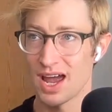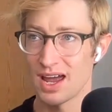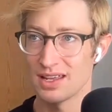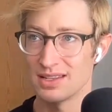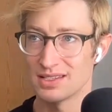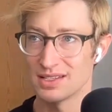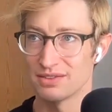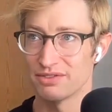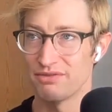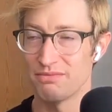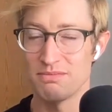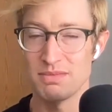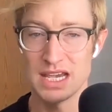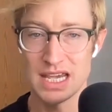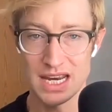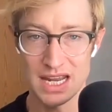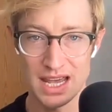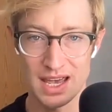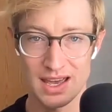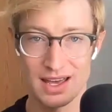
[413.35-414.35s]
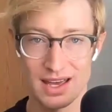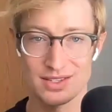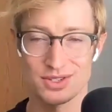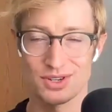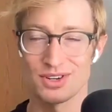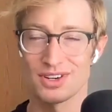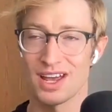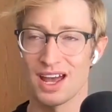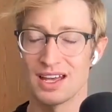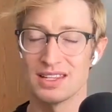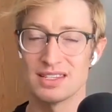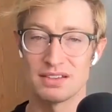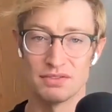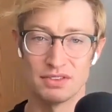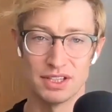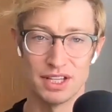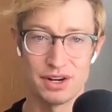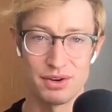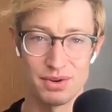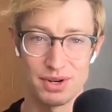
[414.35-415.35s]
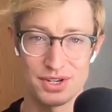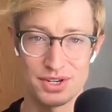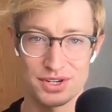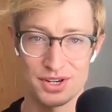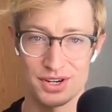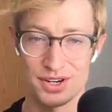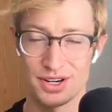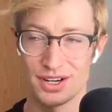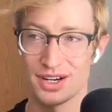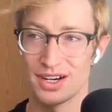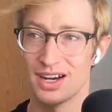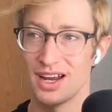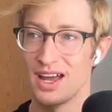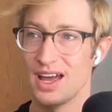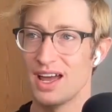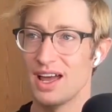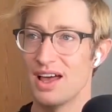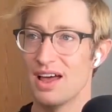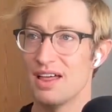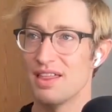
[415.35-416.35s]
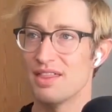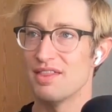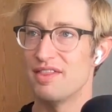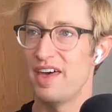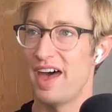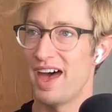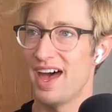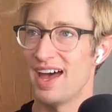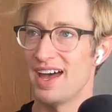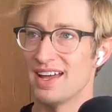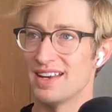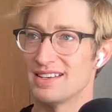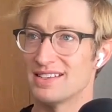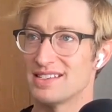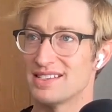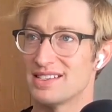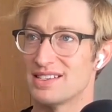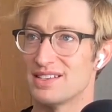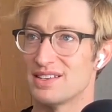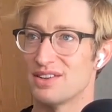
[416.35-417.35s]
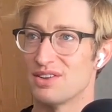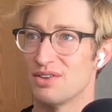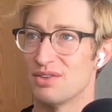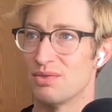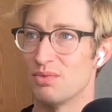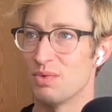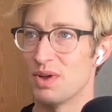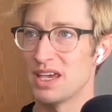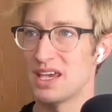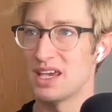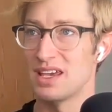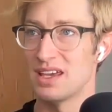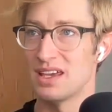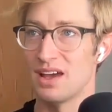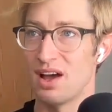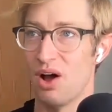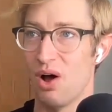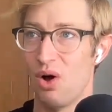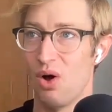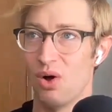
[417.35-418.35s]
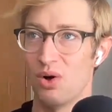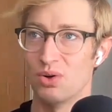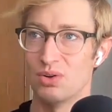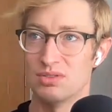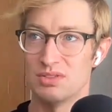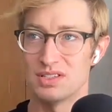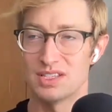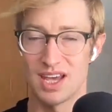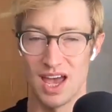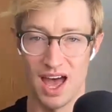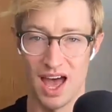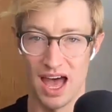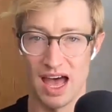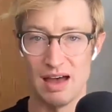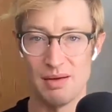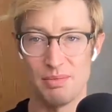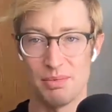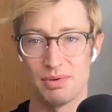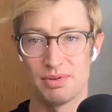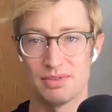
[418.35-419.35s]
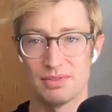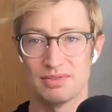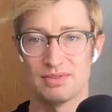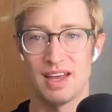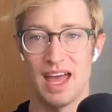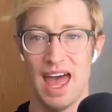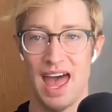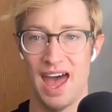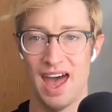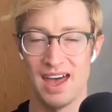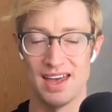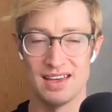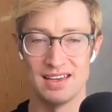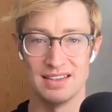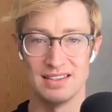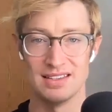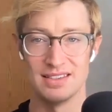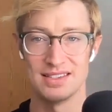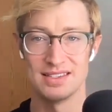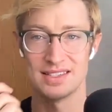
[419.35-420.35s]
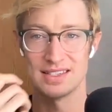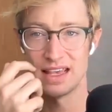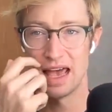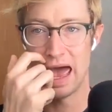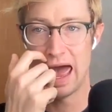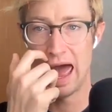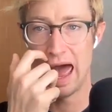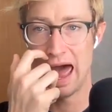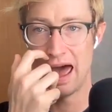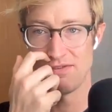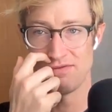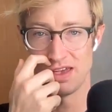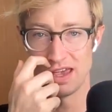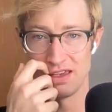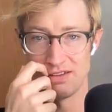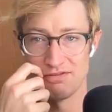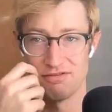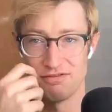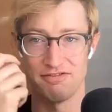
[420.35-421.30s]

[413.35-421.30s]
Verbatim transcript: kinds of media, certain kinds of literature that we hold up as having